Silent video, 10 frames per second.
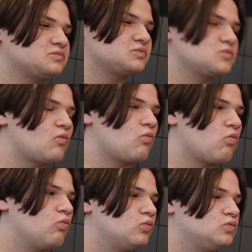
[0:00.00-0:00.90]

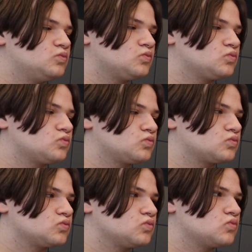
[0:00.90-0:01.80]

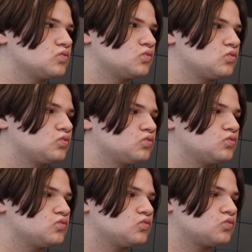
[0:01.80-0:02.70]

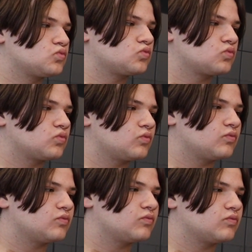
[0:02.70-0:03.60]

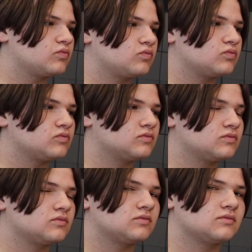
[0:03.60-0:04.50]

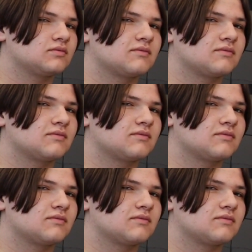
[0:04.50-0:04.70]
[no speech]